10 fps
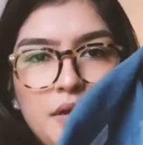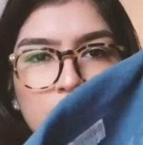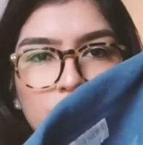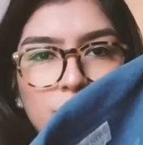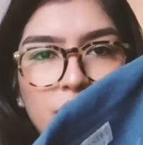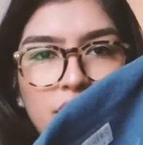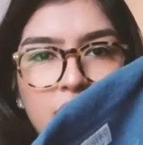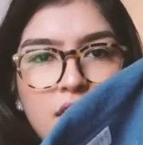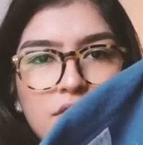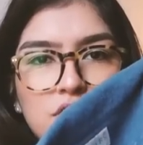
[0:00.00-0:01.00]
But
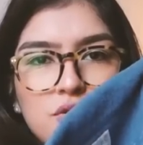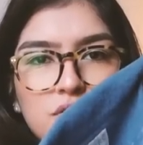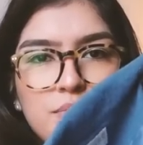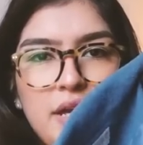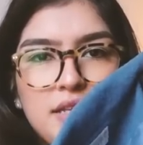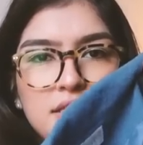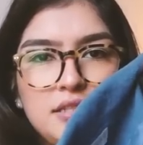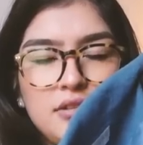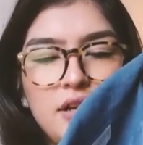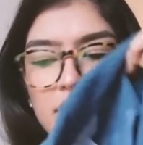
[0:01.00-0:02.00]
without the shoulder pads, it
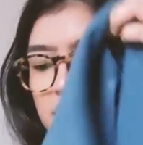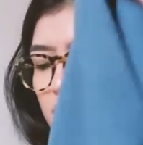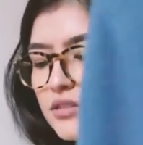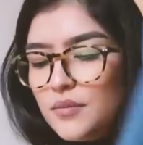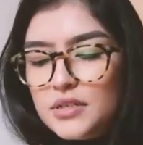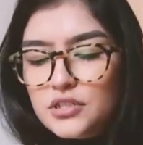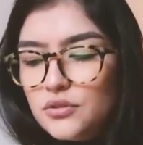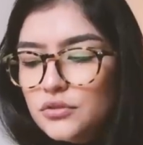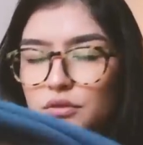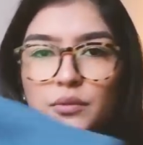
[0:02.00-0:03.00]
still has that dominant
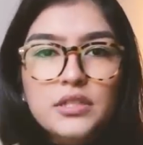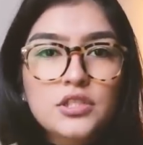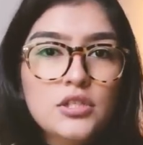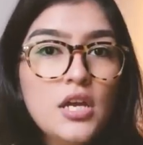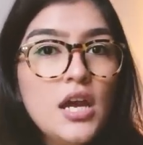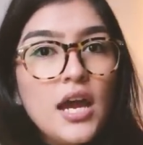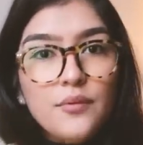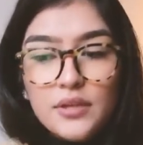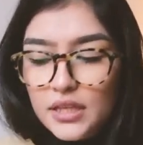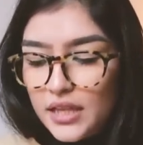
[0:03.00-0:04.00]
shoulder, which I
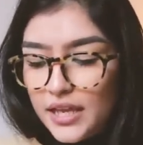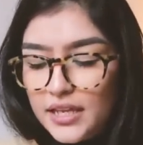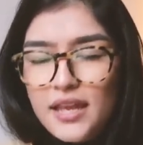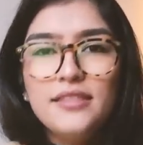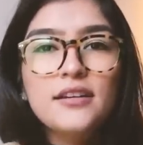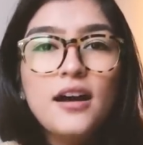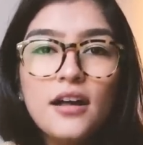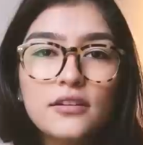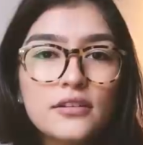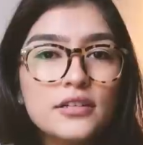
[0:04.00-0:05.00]
really like. And the
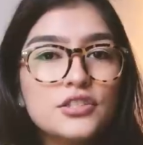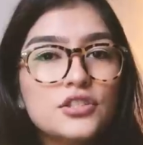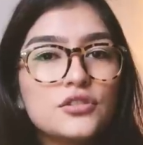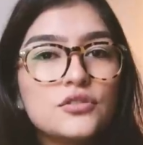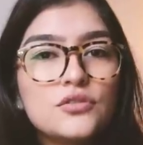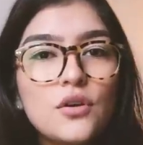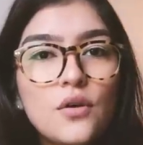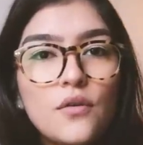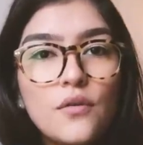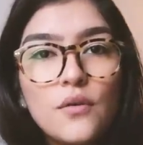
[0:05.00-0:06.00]
color is just
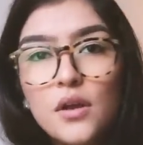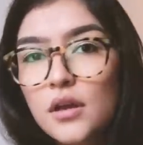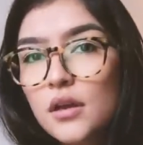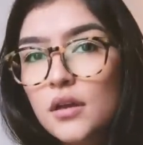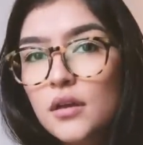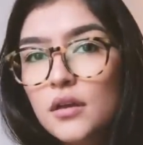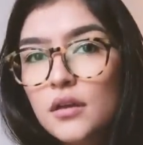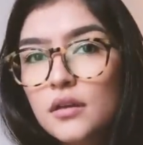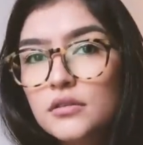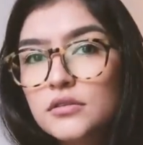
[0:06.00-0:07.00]
so
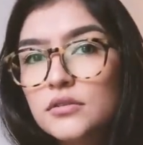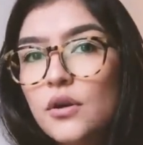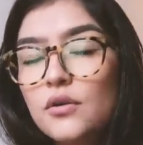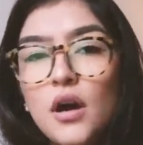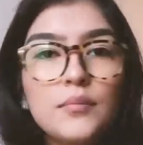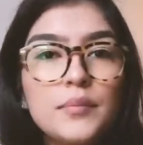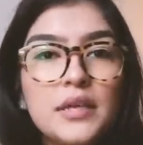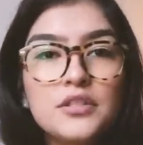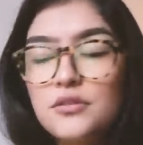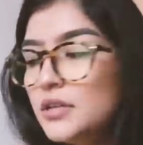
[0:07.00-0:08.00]

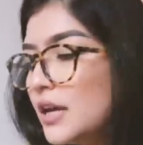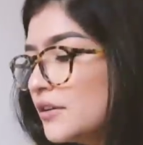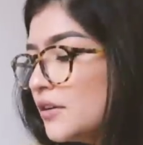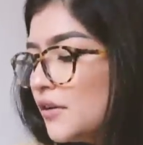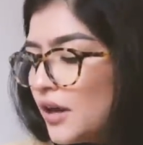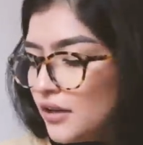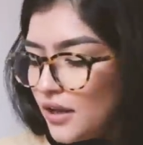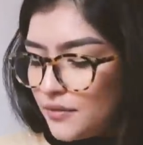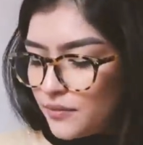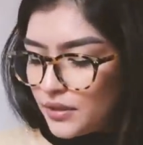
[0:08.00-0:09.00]
complimentary. I don't know,
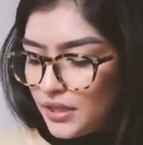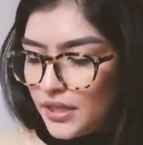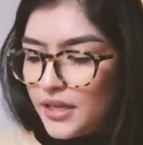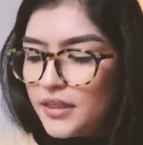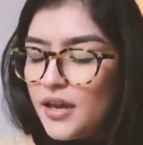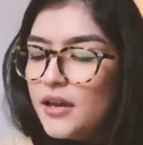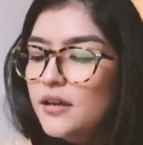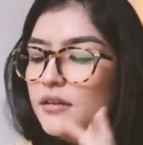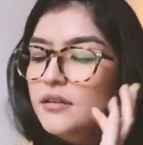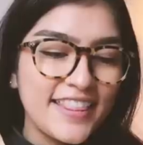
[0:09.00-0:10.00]
I really like
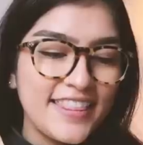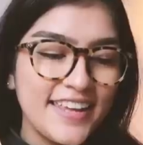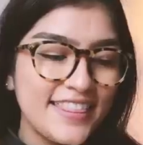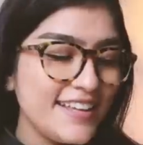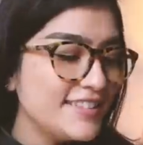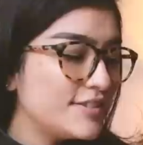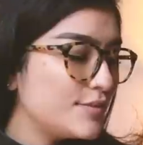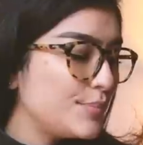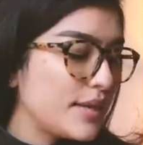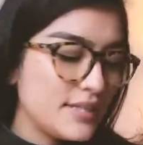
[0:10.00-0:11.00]
that. I think
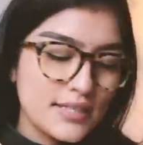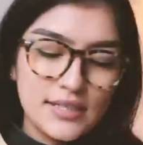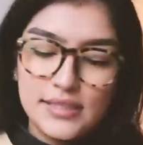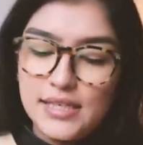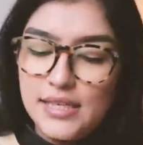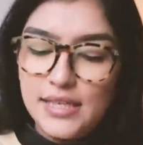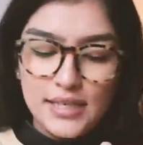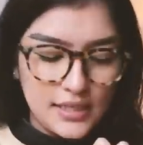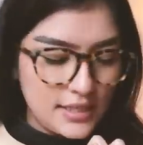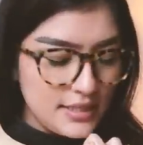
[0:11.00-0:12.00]
that's basically
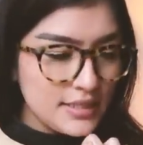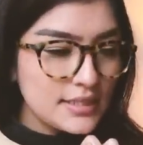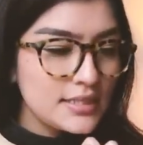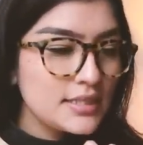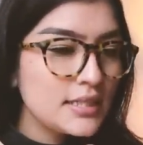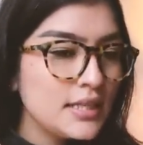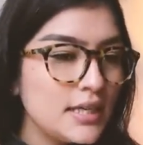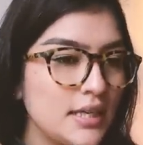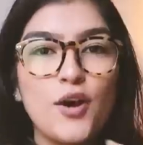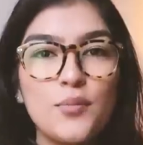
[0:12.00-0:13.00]
it.
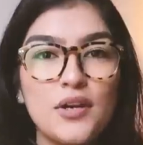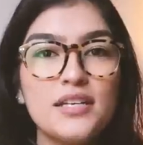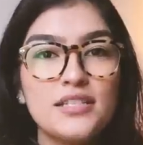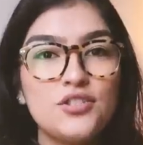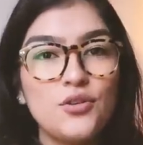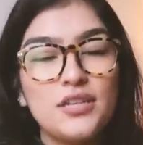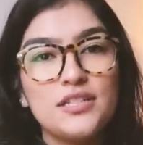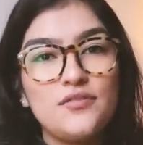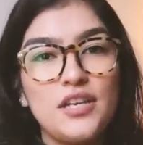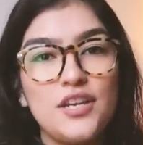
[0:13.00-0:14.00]
I hope you guys enjoyed
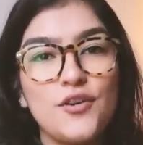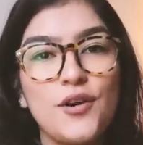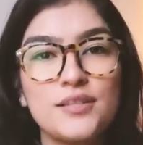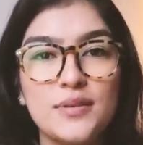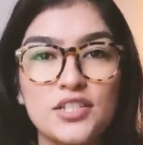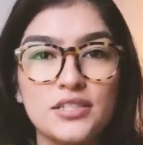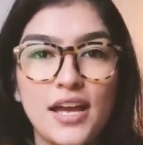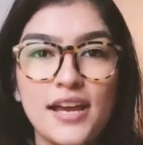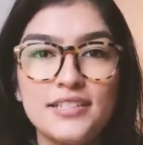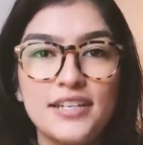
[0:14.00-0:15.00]
this video as much as
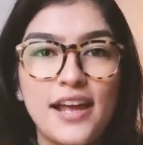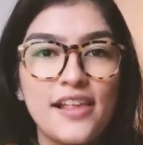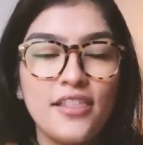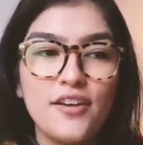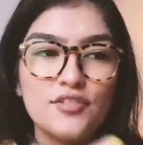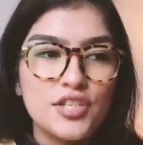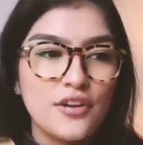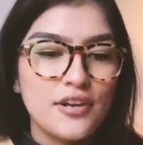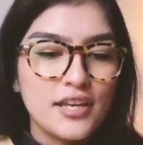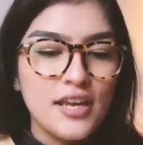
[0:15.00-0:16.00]
I did. I love
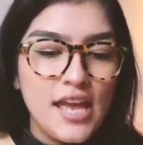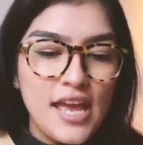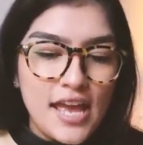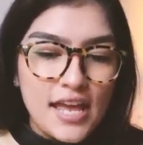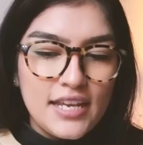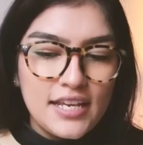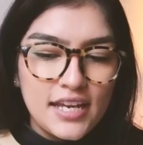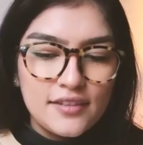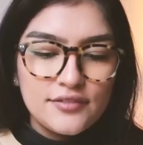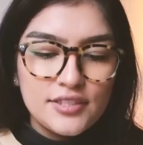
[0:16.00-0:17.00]
sharing any
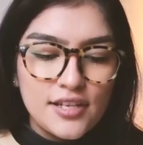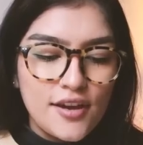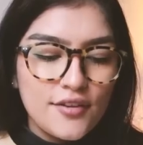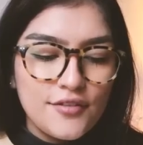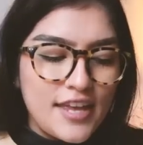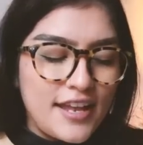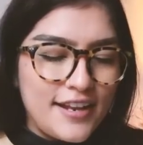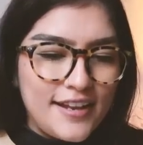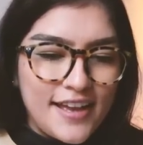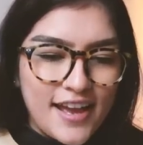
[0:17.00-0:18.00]
kind of stuff
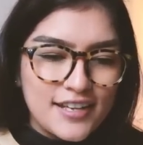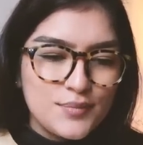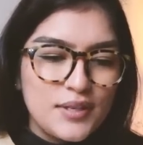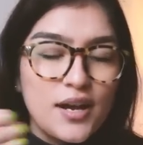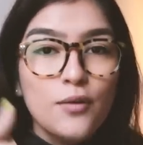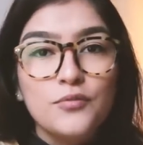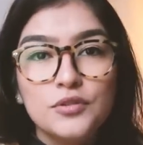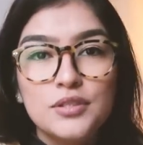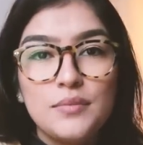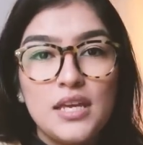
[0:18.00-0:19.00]
that has been
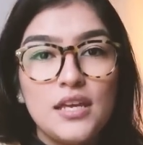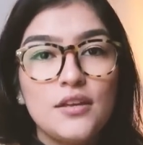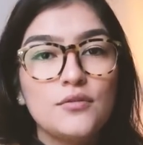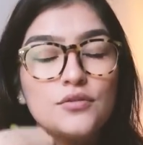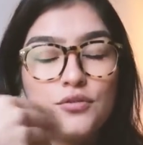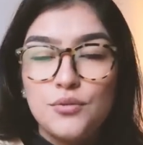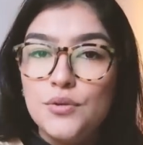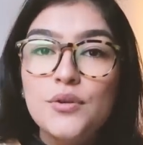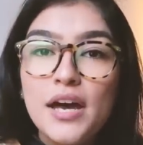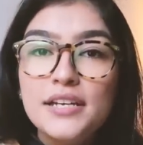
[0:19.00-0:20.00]
helpful to me to
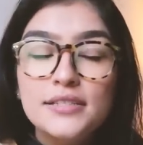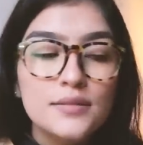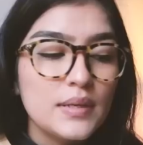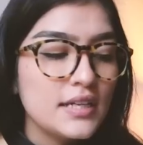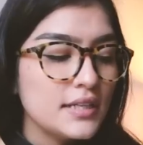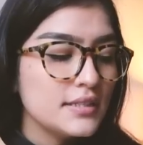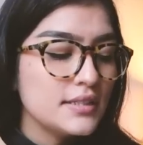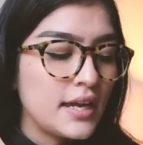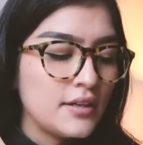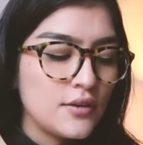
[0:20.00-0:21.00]
you guys,
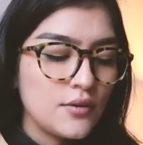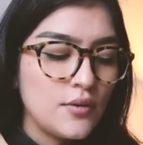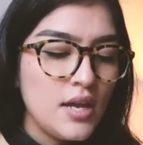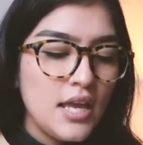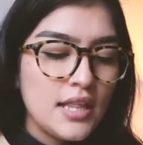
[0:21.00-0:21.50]
because I know